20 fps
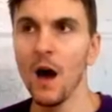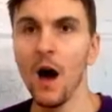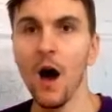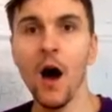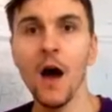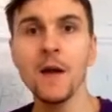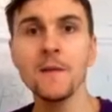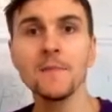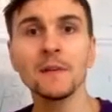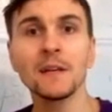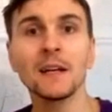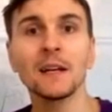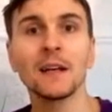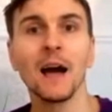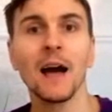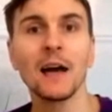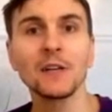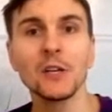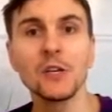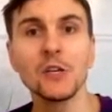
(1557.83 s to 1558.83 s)
I'm
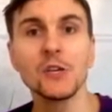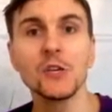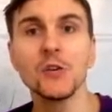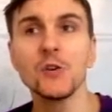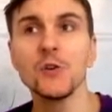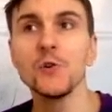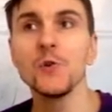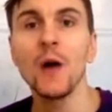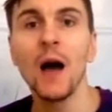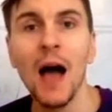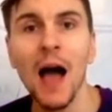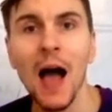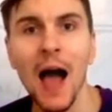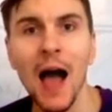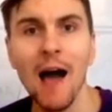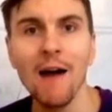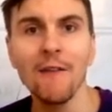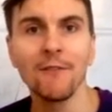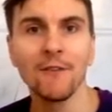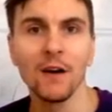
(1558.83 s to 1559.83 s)
glad you
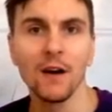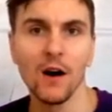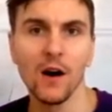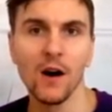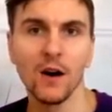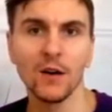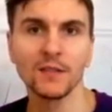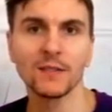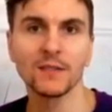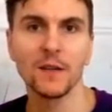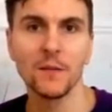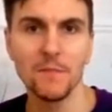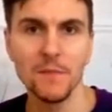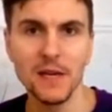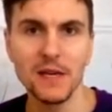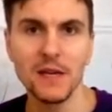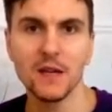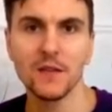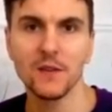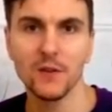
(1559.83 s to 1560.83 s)
have asked
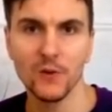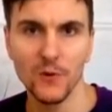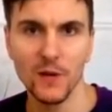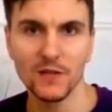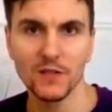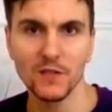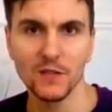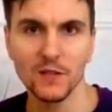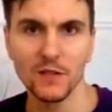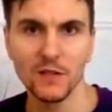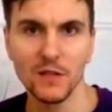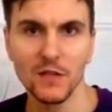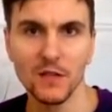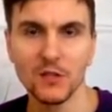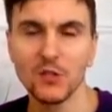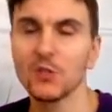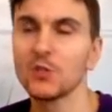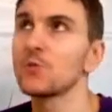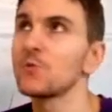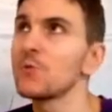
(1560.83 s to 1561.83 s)
me the question.
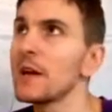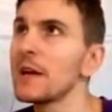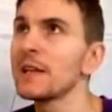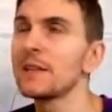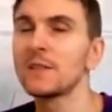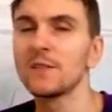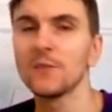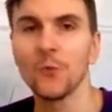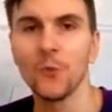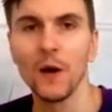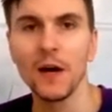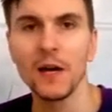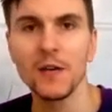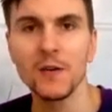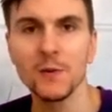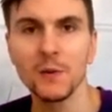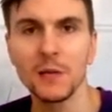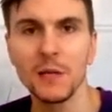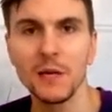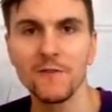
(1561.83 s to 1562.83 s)
Straight away
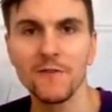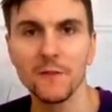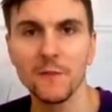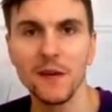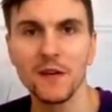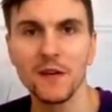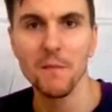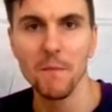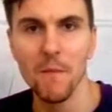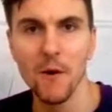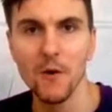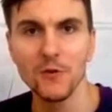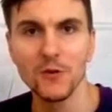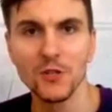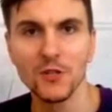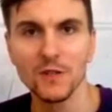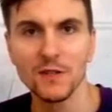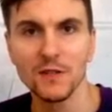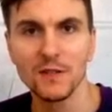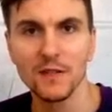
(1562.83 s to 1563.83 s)
you're giving
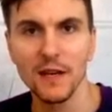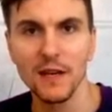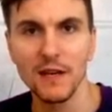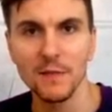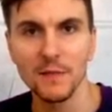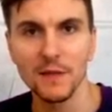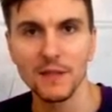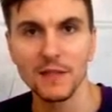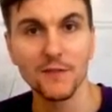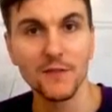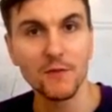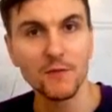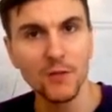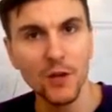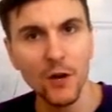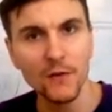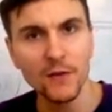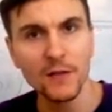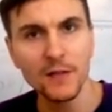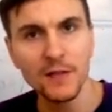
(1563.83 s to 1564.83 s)
emotion statement. If you
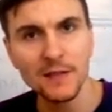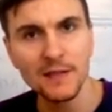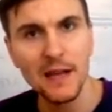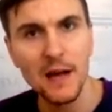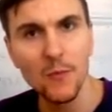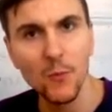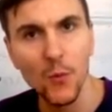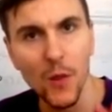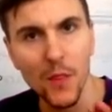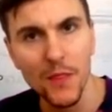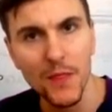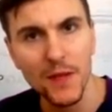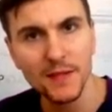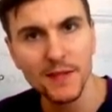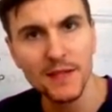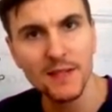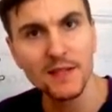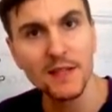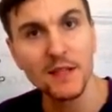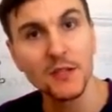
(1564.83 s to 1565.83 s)
don't understand what
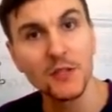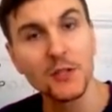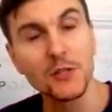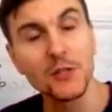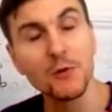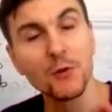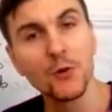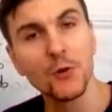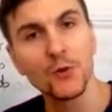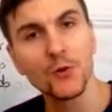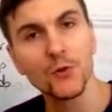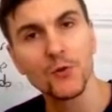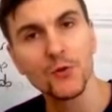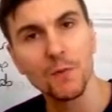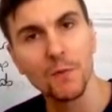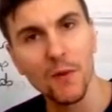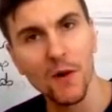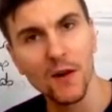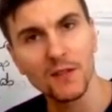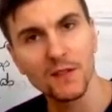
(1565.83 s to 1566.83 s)
this is, then can you look through
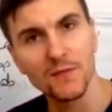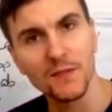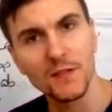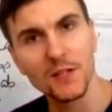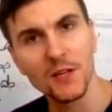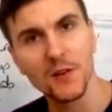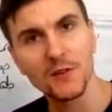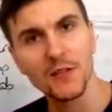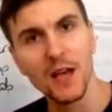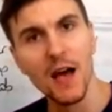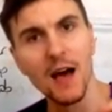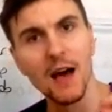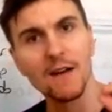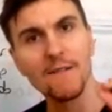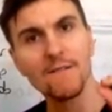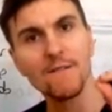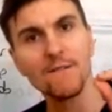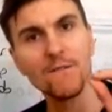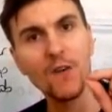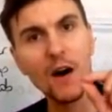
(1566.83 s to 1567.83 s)
the past videos
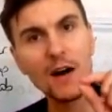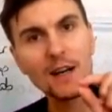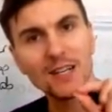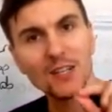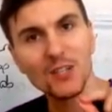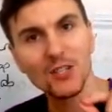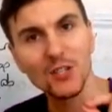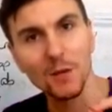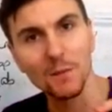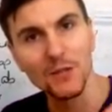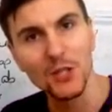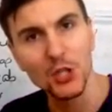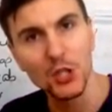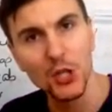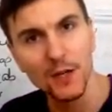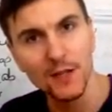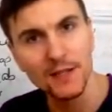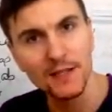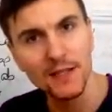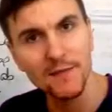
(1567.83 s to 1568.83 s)
and find
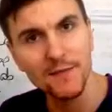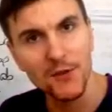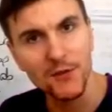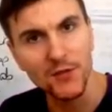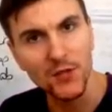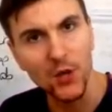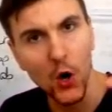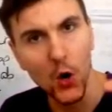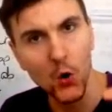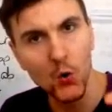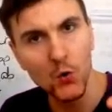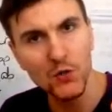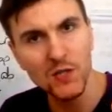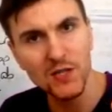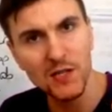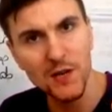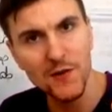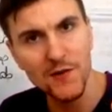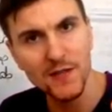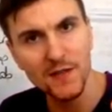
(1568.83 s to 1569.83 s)
subjunctive? There's a whole
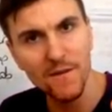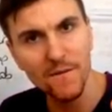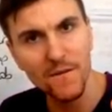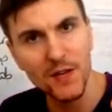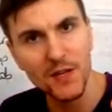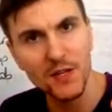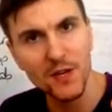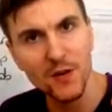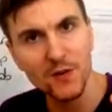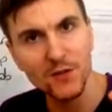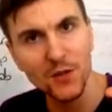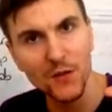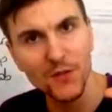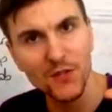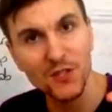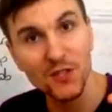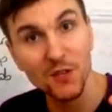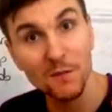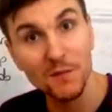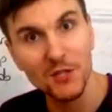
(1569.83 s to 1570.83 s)
series of videos on
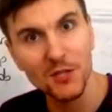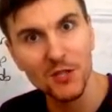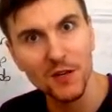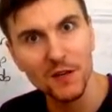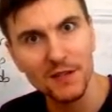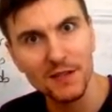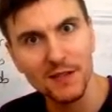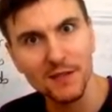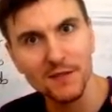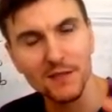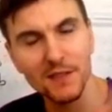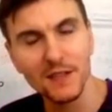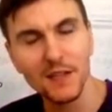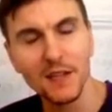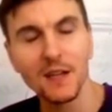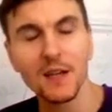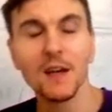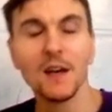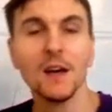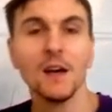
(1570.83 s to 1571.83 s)
the subjunctive,
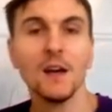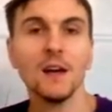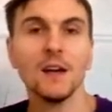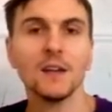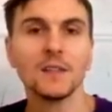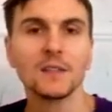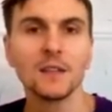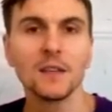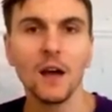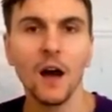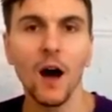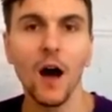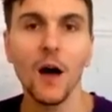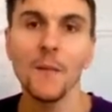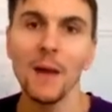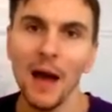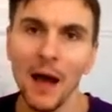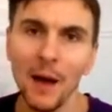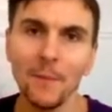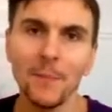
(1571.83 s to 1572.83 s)
okay? So
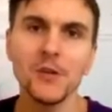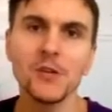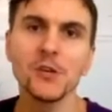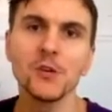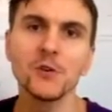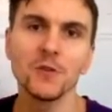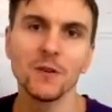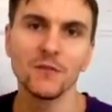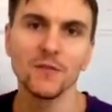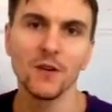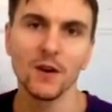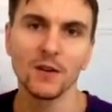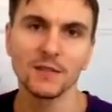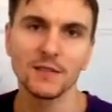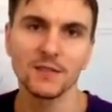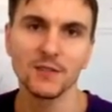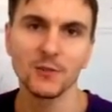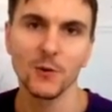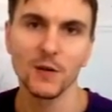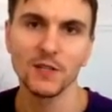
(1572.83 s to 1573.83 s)
I'm happy you have asked
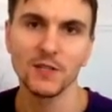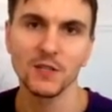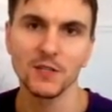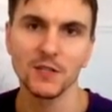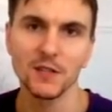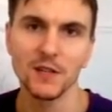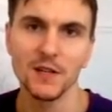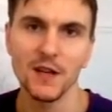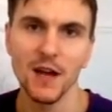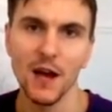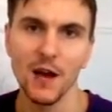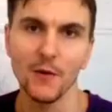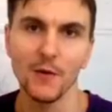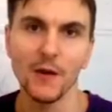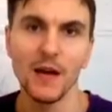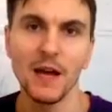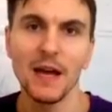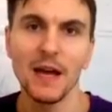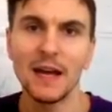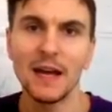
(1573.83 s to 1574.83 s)
this question. Now,
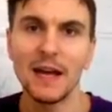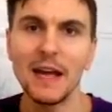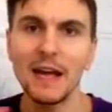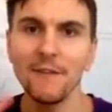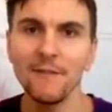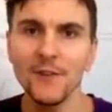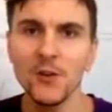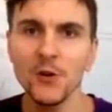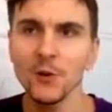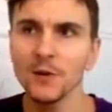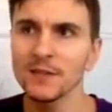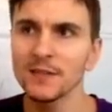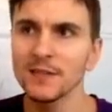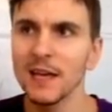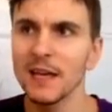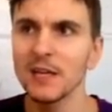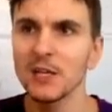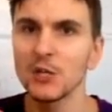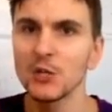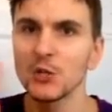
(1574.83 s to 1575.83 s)
if you are
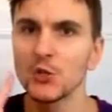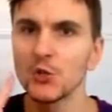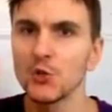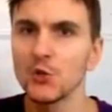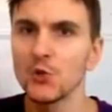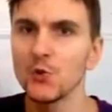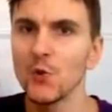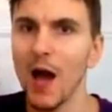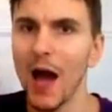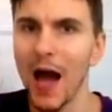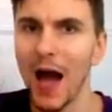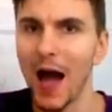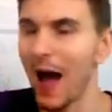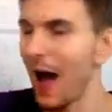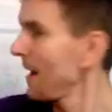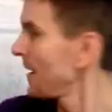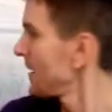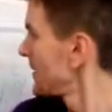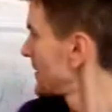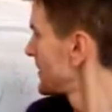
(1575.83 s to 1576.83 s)
saying tu
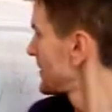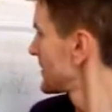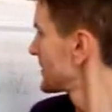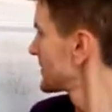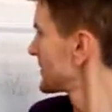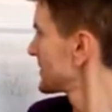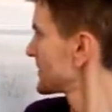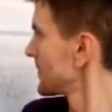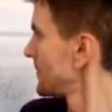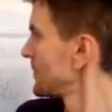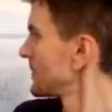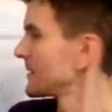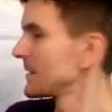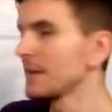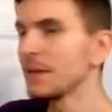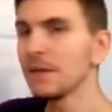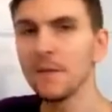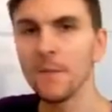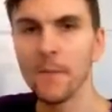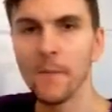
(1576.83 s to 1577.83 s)
as to
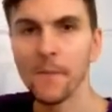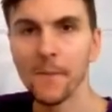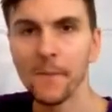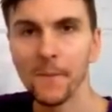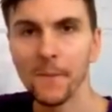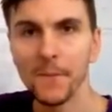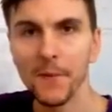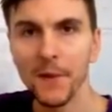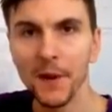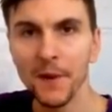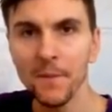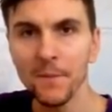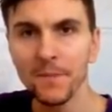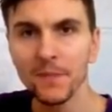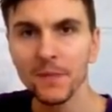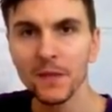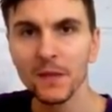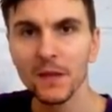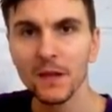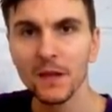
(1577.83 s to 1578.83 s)
somebody, yeah,
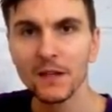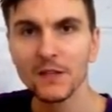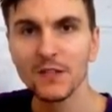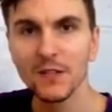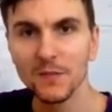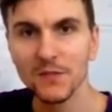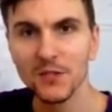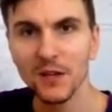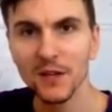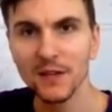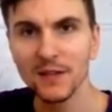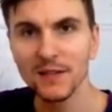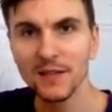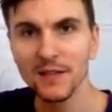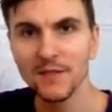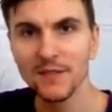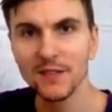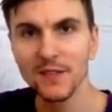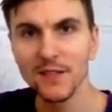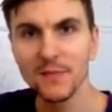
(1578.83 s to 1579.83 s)

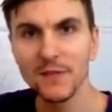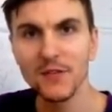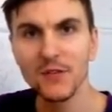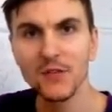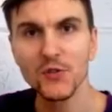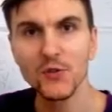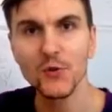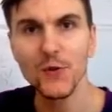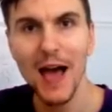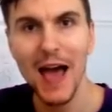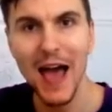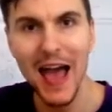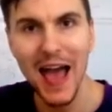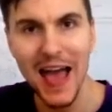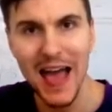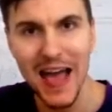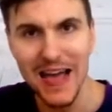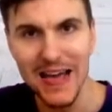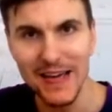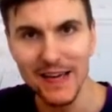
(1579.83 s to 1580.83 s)
subjunctive is going to be tu
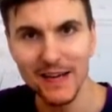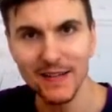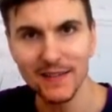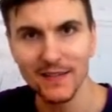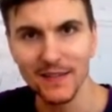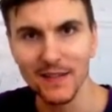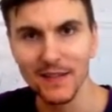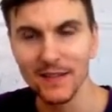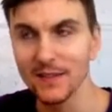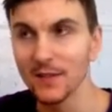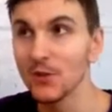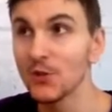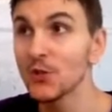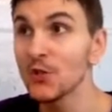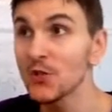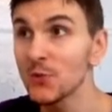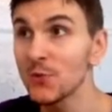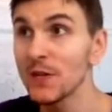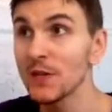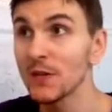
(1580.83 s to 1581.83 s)
aies, isn't it? So je
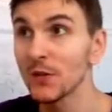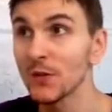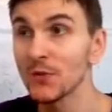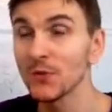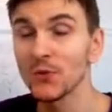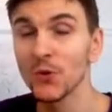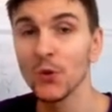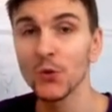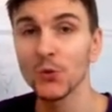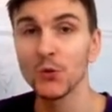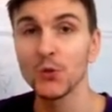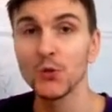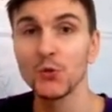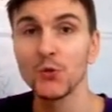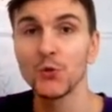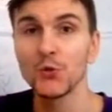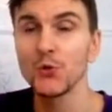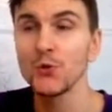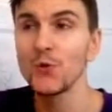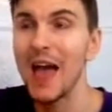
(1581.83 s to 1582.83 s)
suis content que
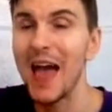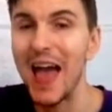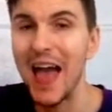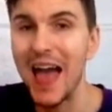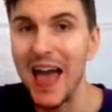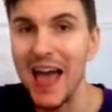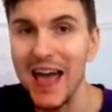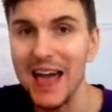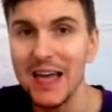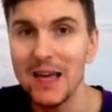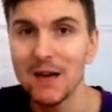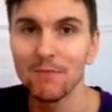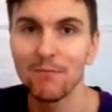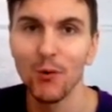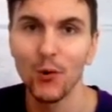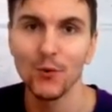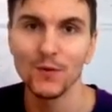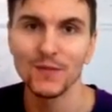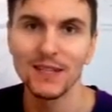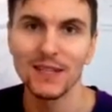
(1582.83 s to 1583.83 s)
tu aies
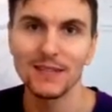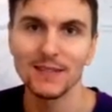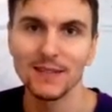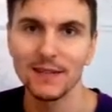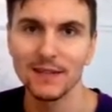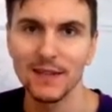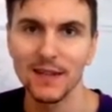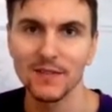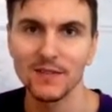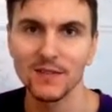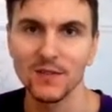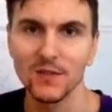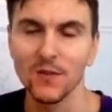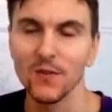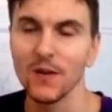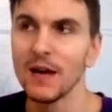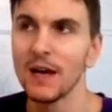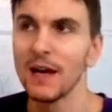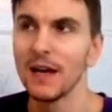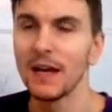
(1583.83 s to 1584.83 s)
posé cette
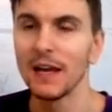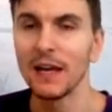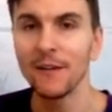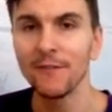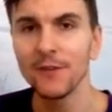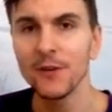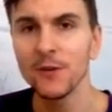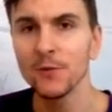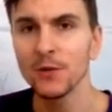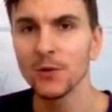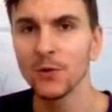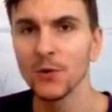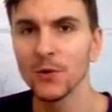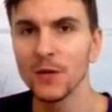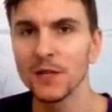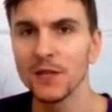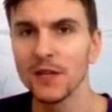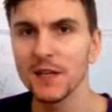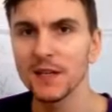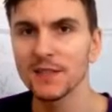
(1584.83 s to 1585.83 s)
question. If you were
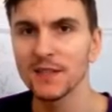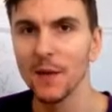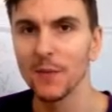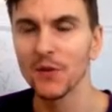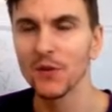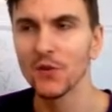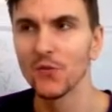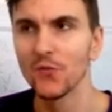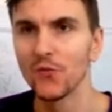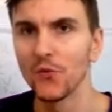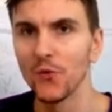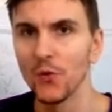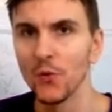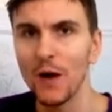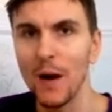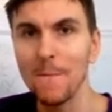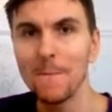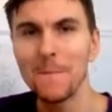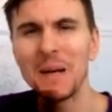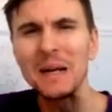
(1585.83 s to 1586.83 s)
calling the examiner
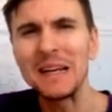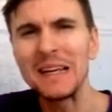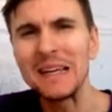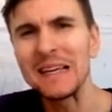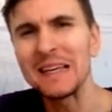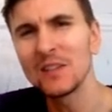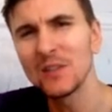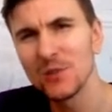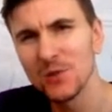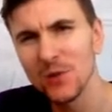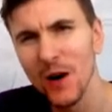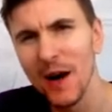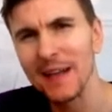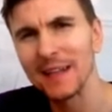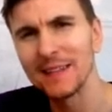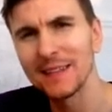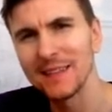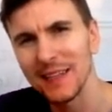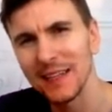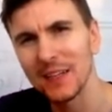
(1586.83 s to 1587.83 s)
vous, and please try
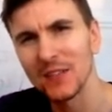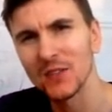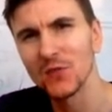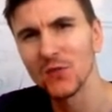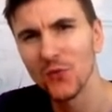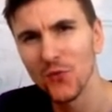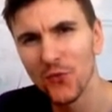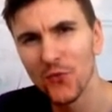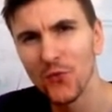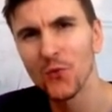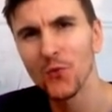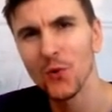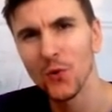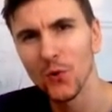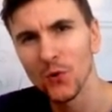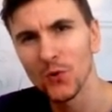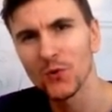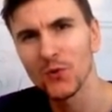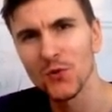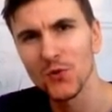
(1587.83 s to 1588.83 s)
and stick to vous
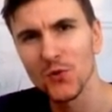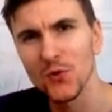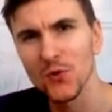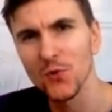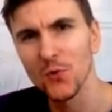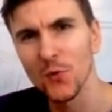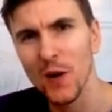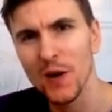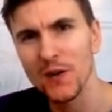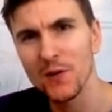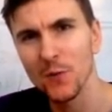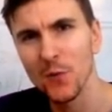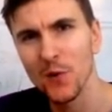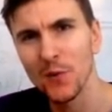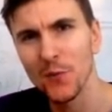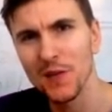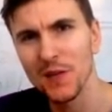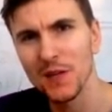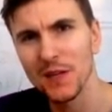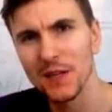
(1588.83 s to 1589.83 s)
or tu when you
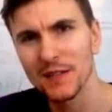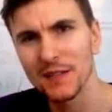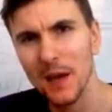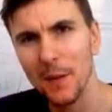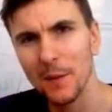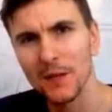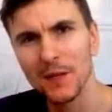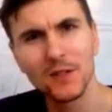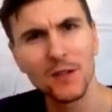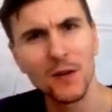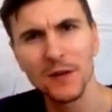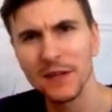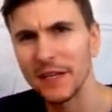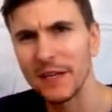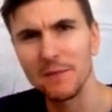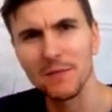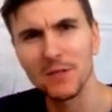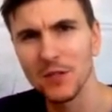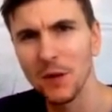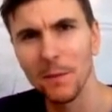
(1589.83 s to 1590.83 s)
work with an examiner, don't
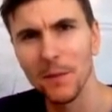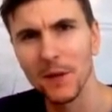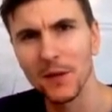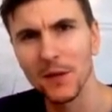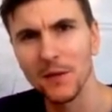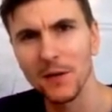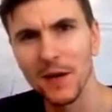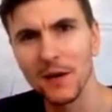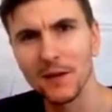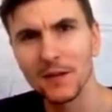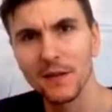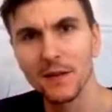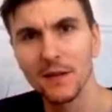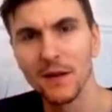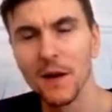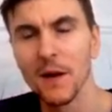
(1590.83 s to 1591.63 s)
keep jumping around.